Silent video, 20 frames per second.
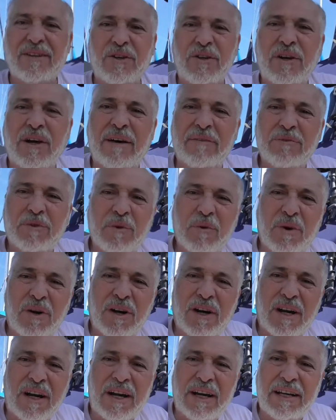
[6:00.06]
You have to
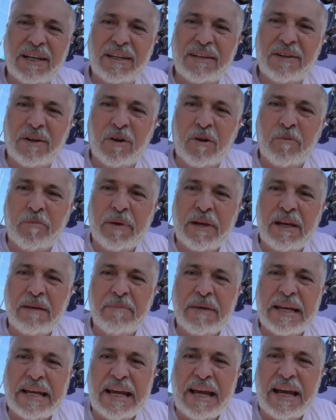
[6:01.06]
work on it or pay a
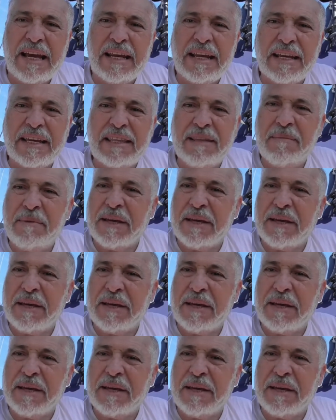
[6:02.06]
mechanic, and the